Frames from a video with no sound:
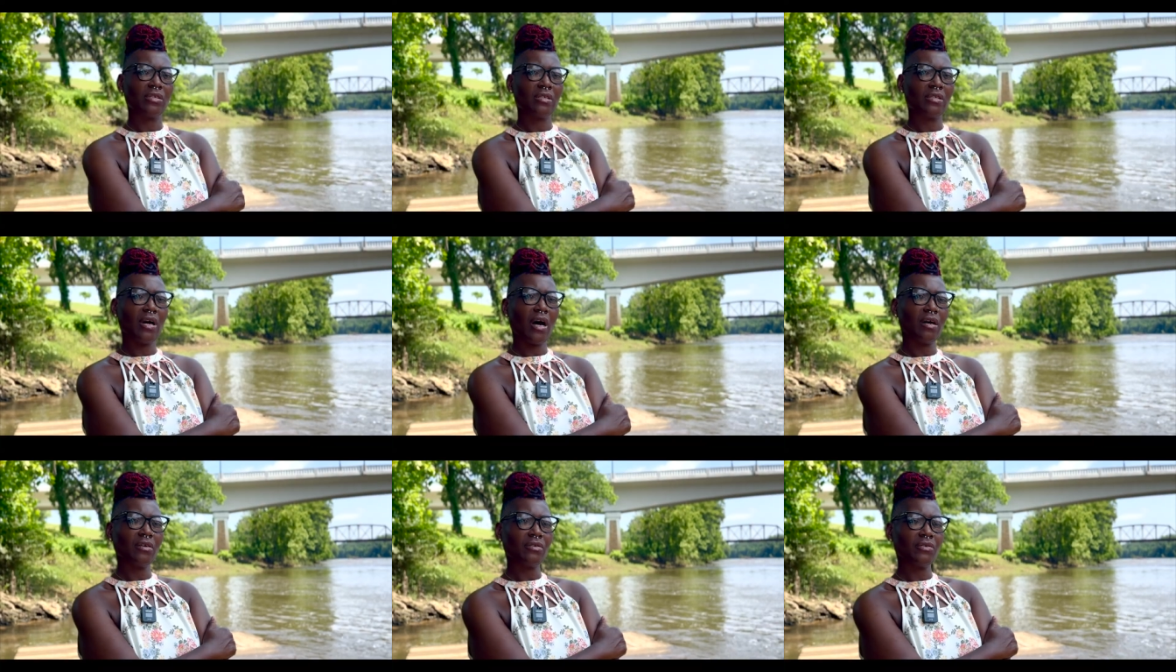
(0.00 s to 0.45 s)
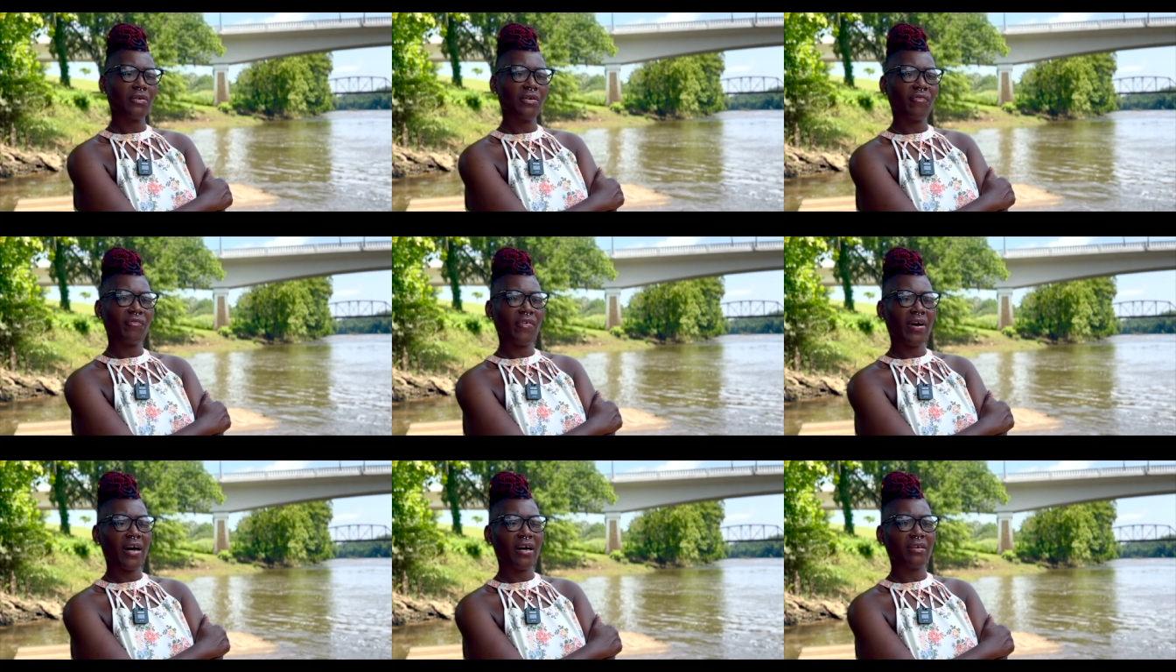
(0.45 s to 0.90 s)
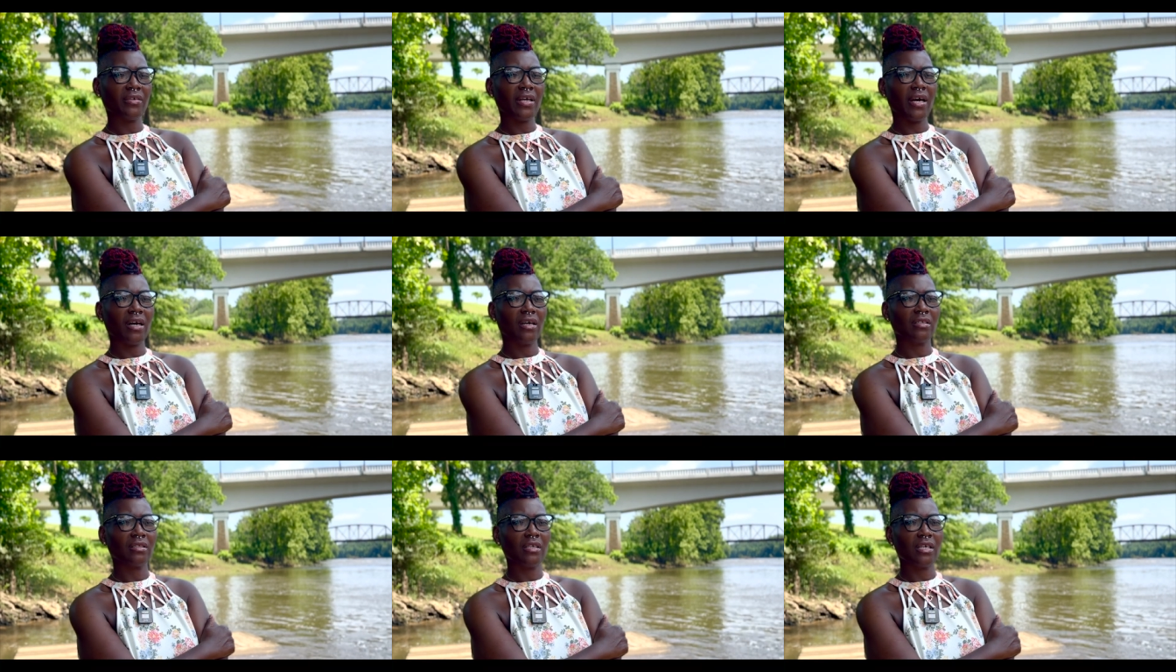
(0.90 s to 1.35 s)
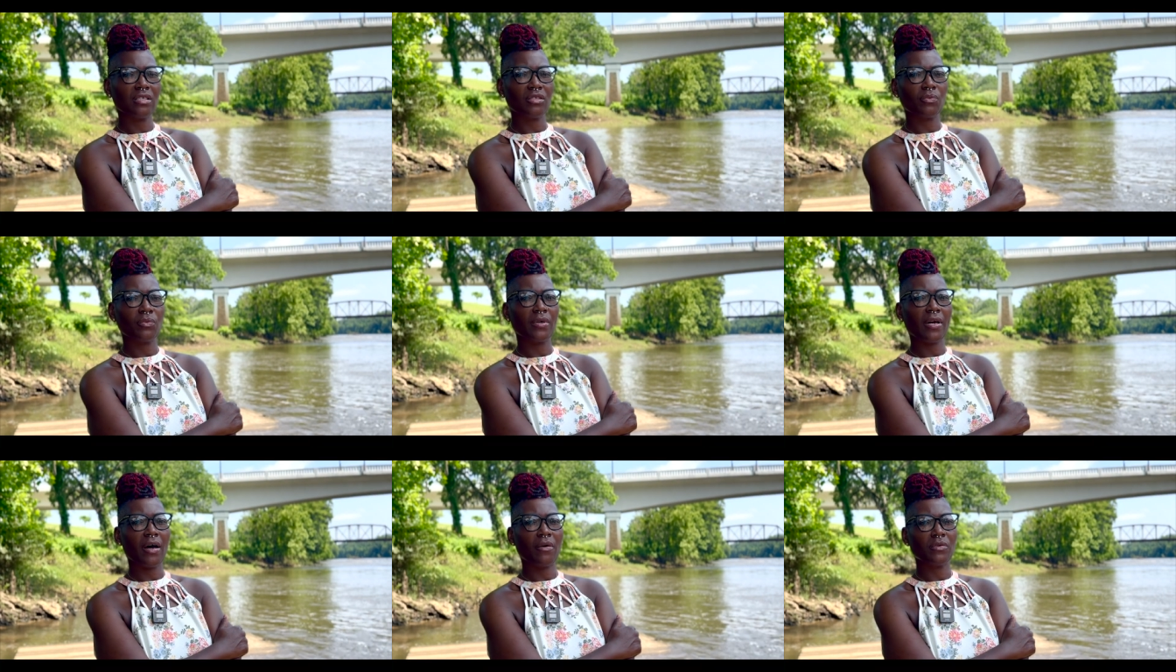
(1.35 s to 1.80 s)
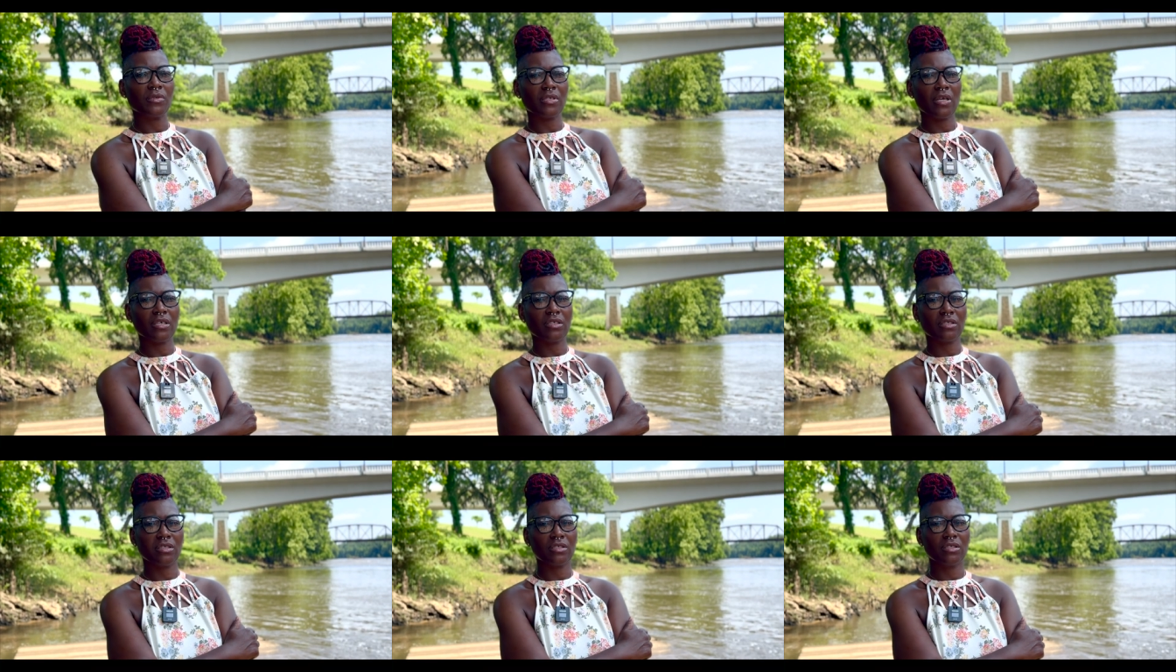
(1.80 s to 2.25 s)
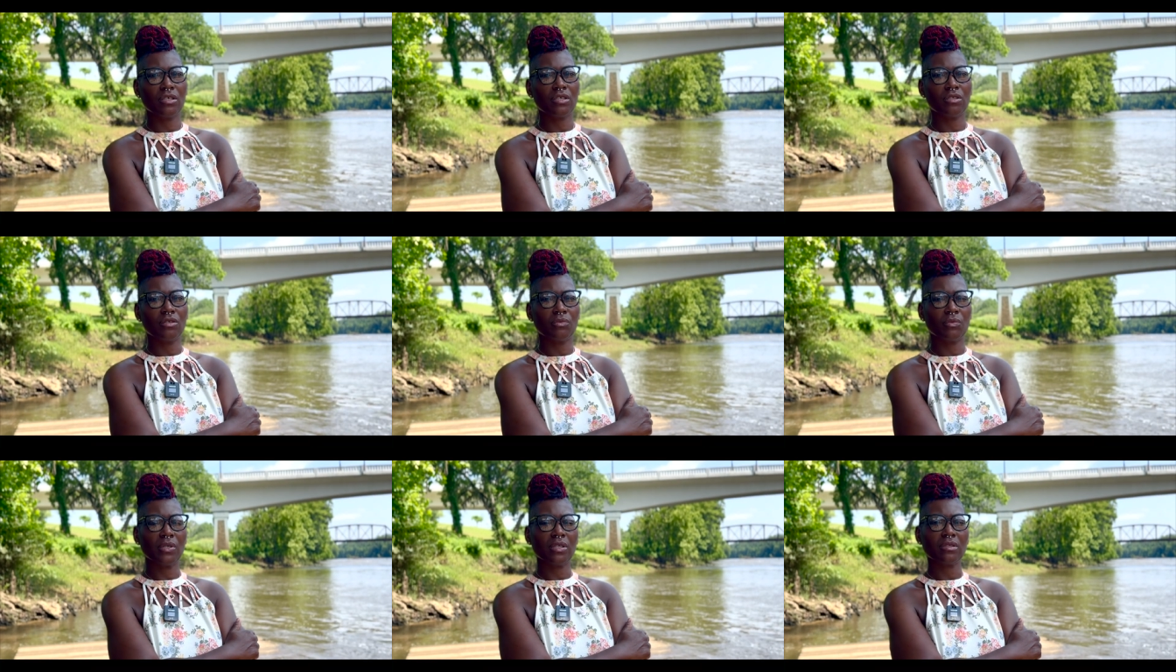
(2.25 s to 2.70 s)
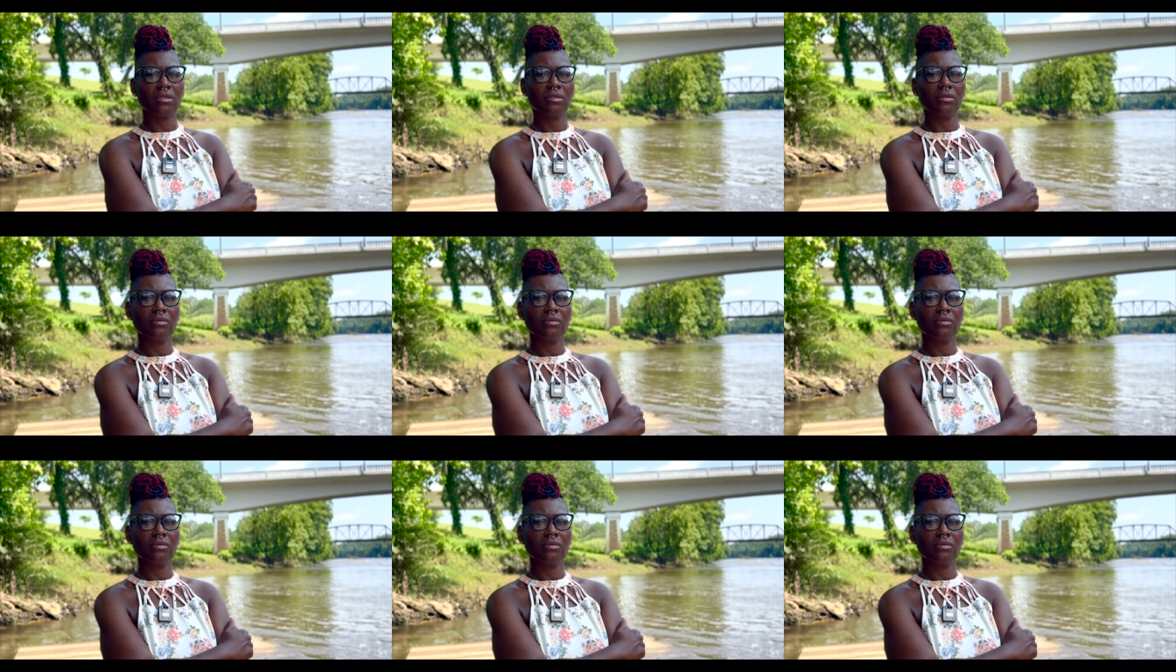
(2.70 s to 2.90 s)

the doctor and found out that's what I was actually dealing with.